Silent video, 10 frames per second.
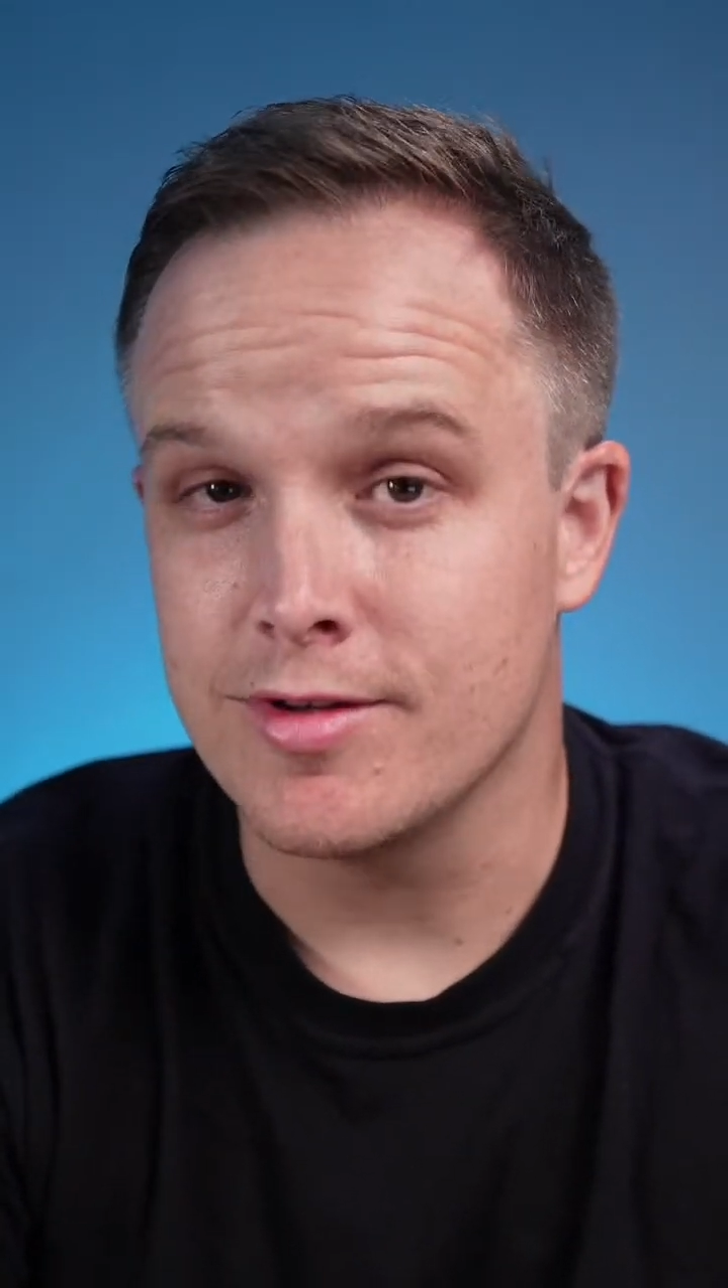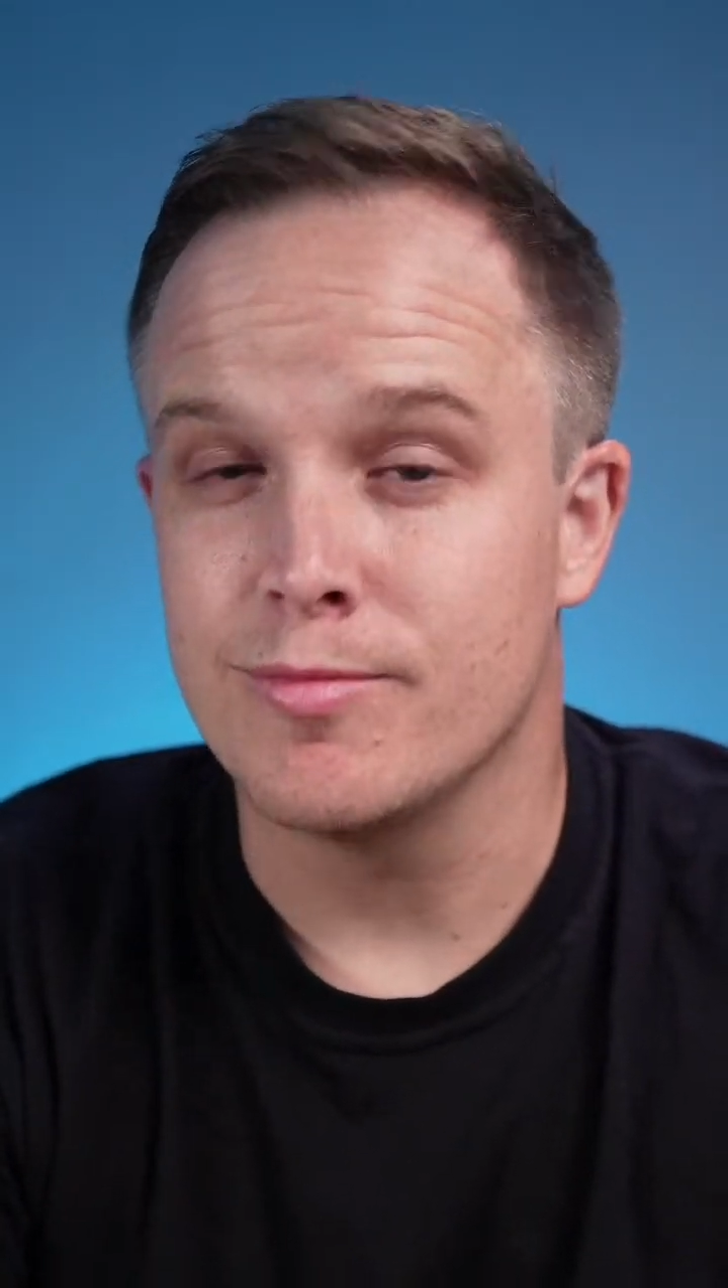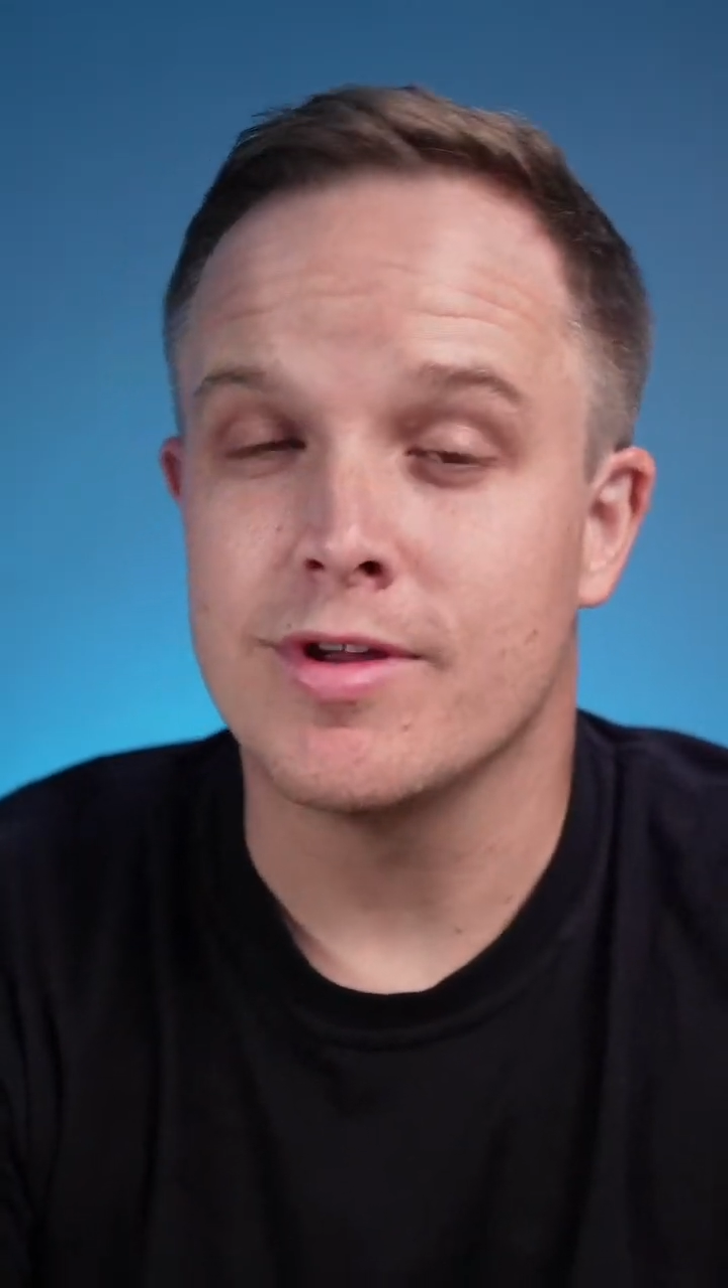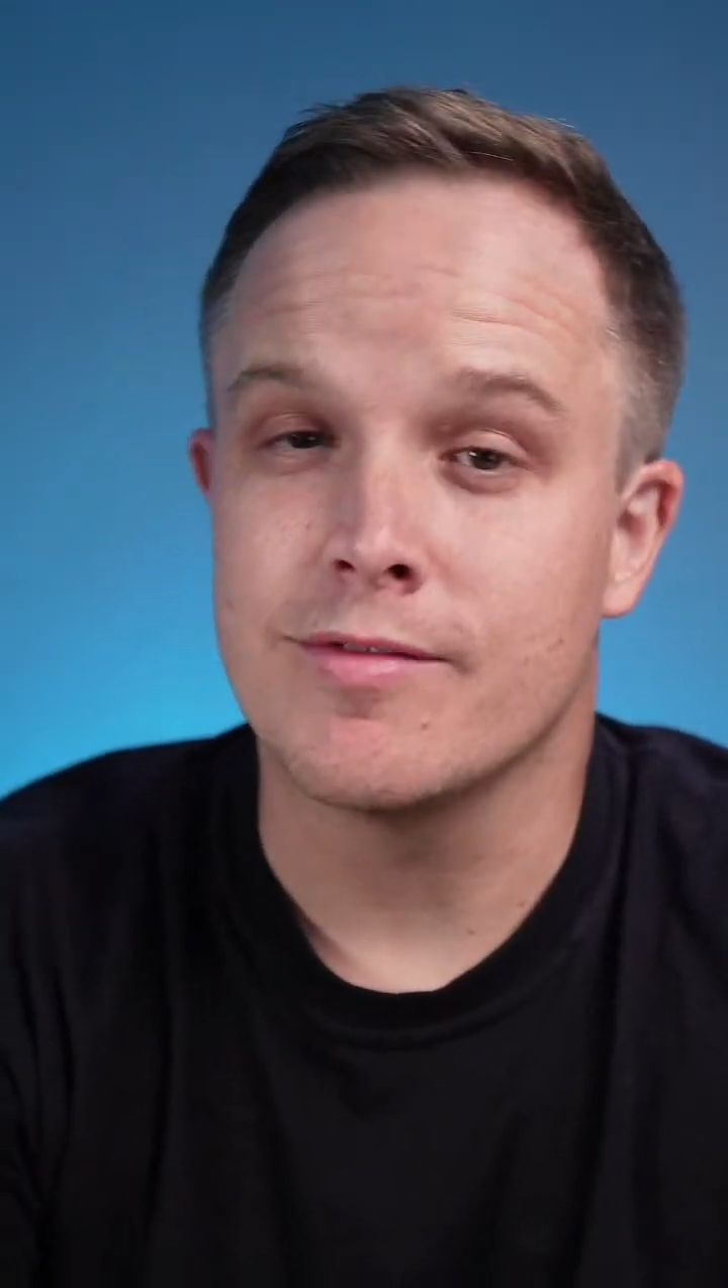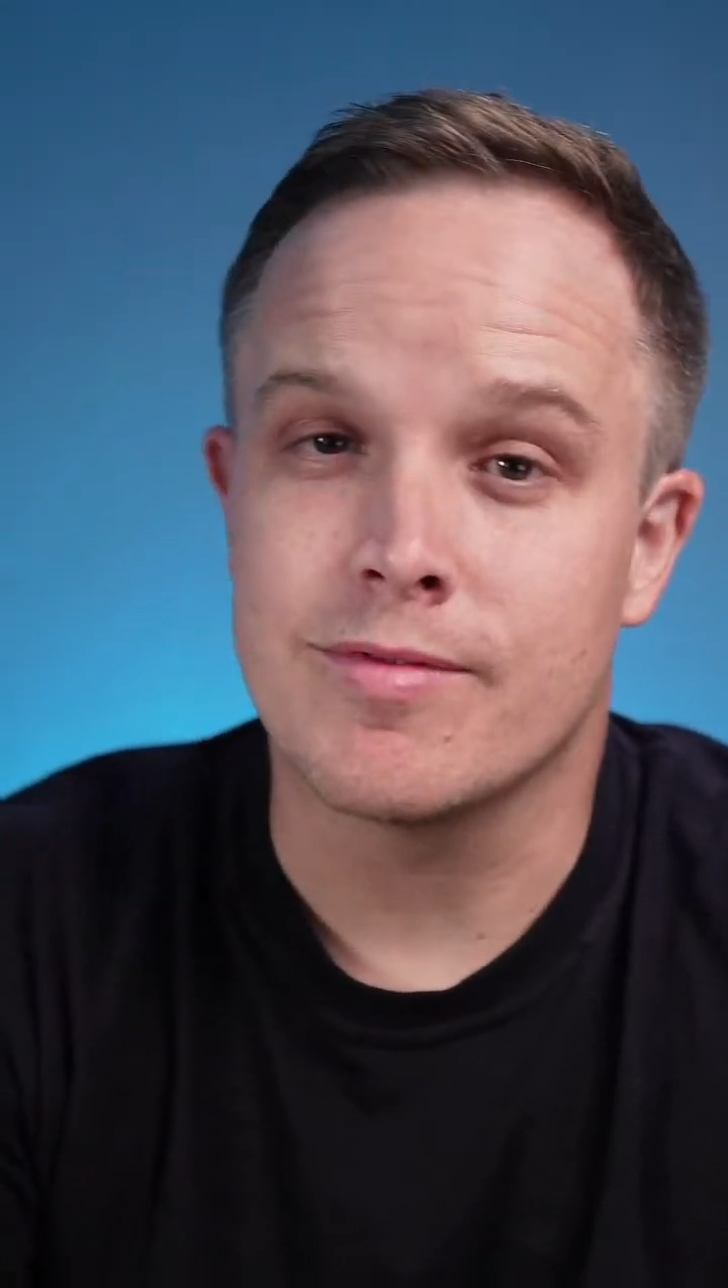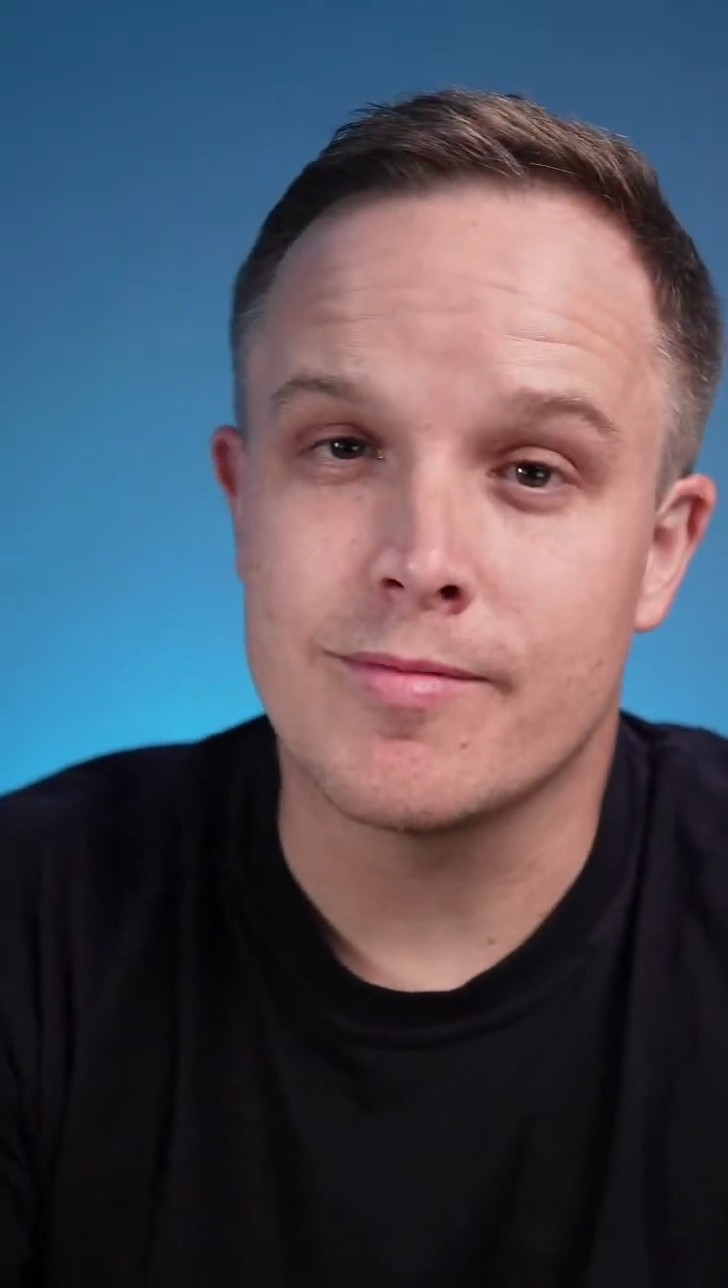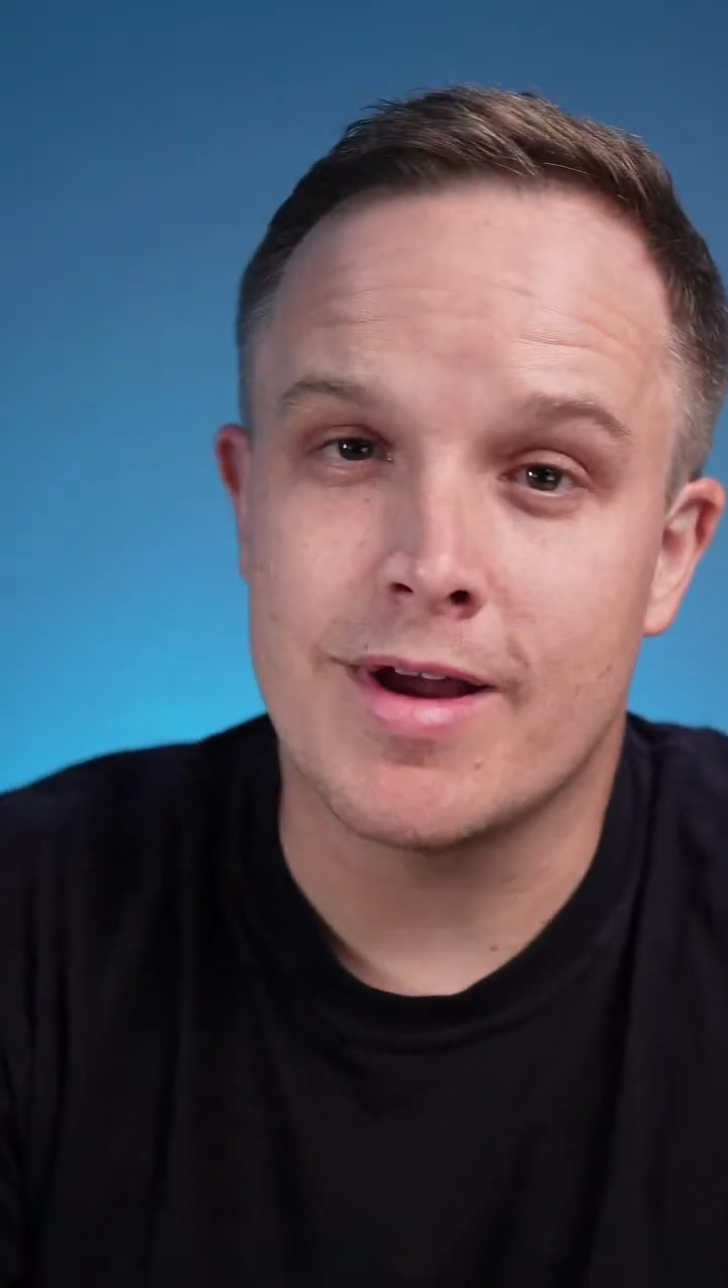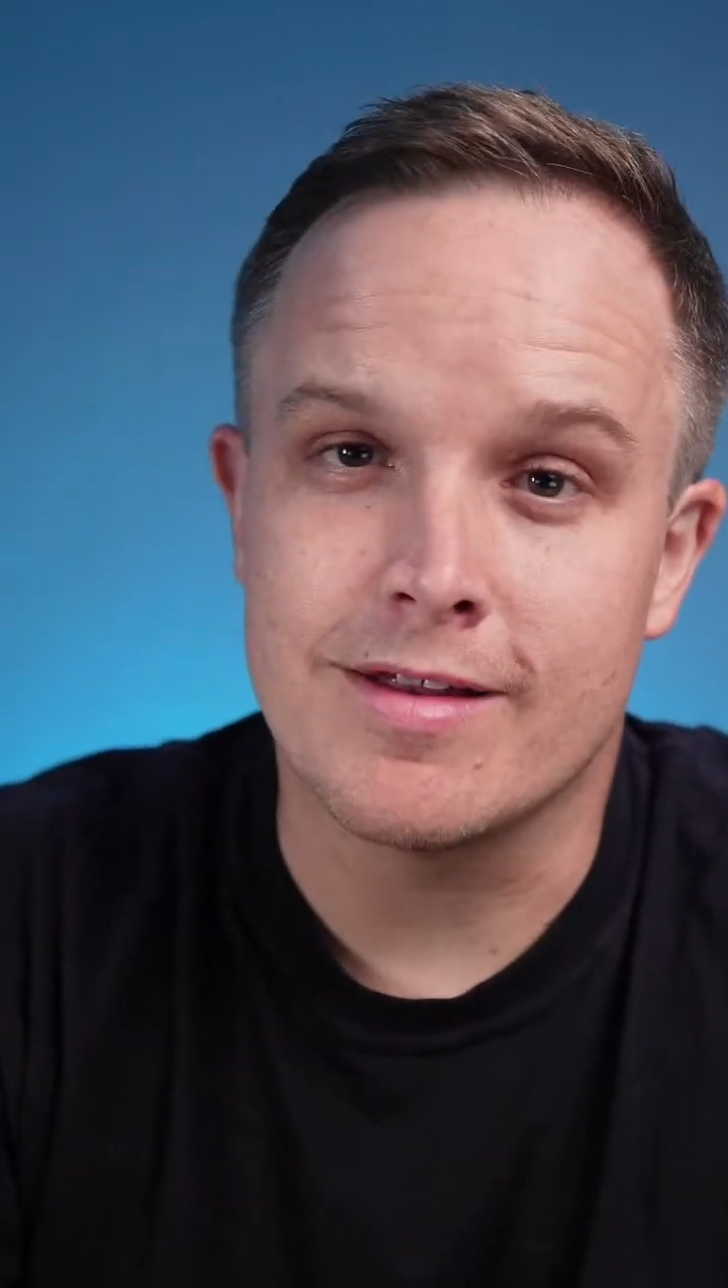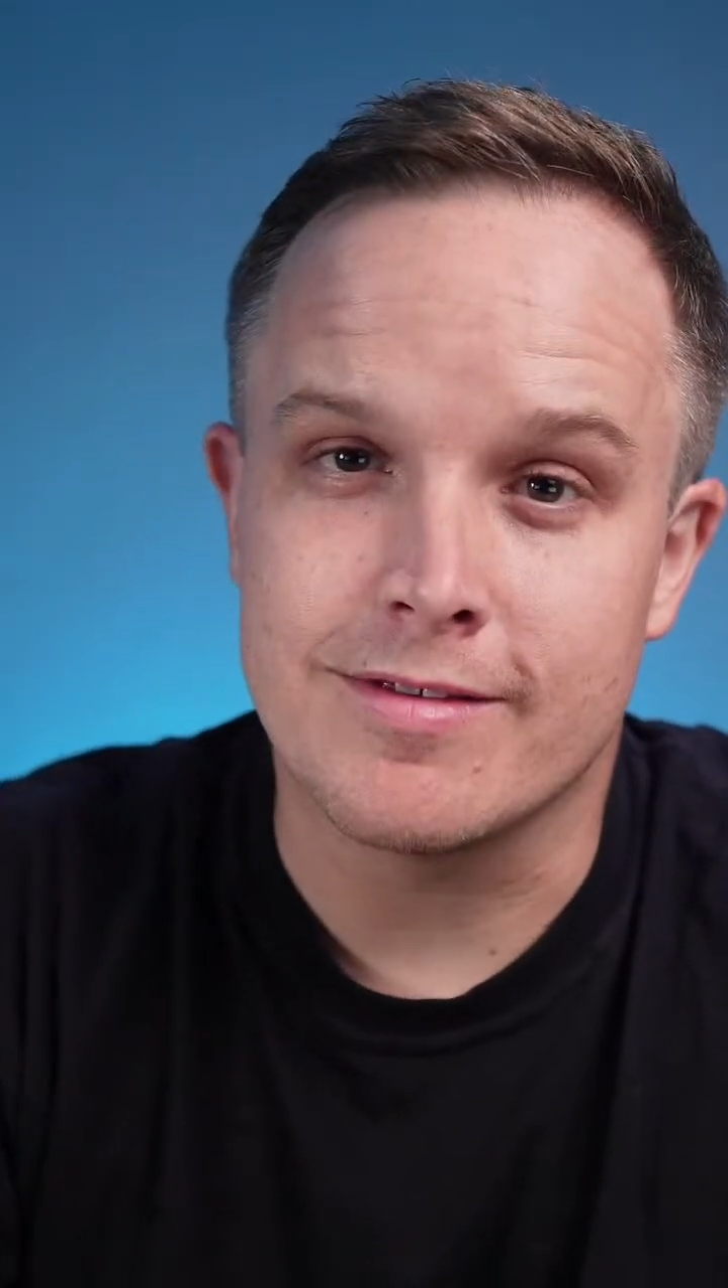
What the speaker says: being from the mountains